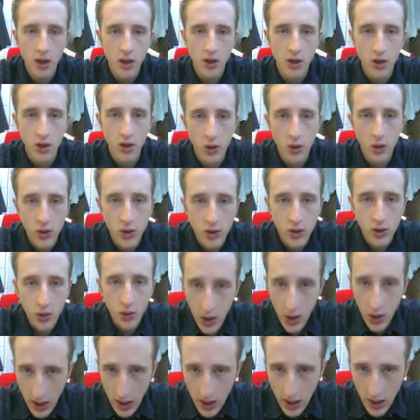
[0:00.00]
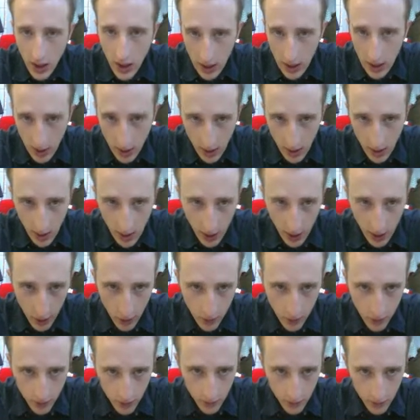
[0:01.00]
We'll go to Lead In, Lead
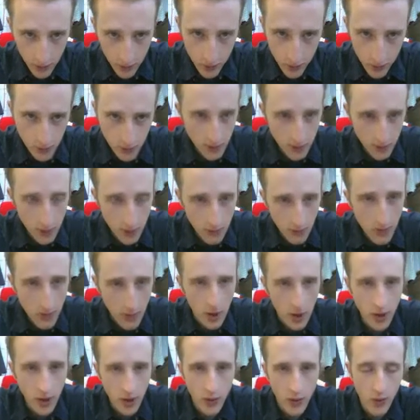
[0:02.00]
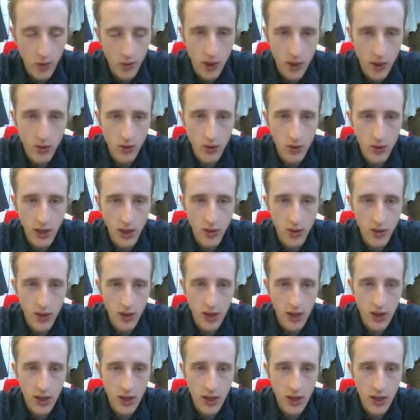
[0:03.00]
Out. You're going to create a lead